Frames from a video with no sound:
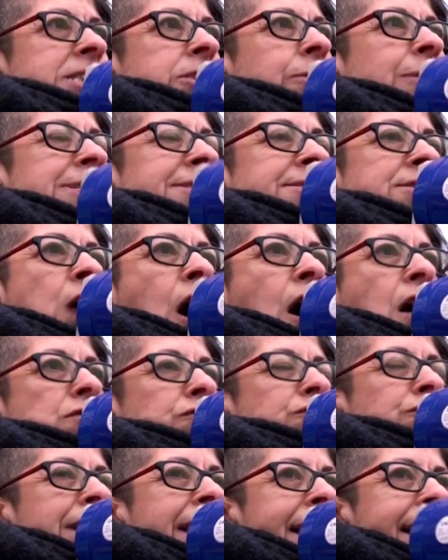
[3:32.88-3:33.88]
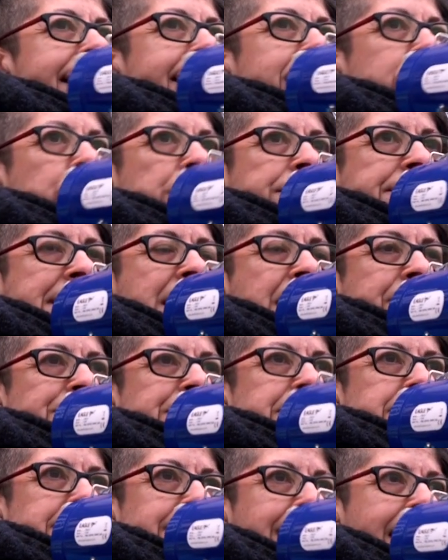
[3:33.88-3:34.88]
So it's not really good
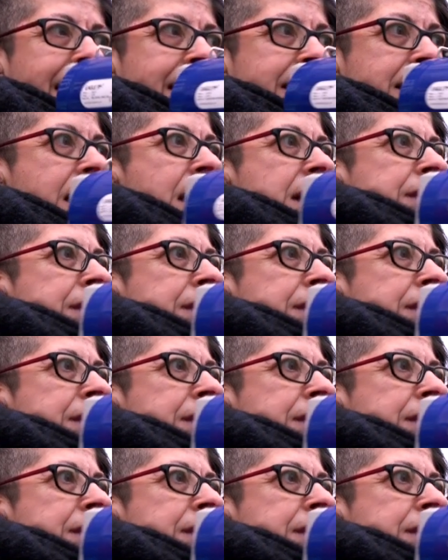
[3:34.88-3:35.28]
enough to say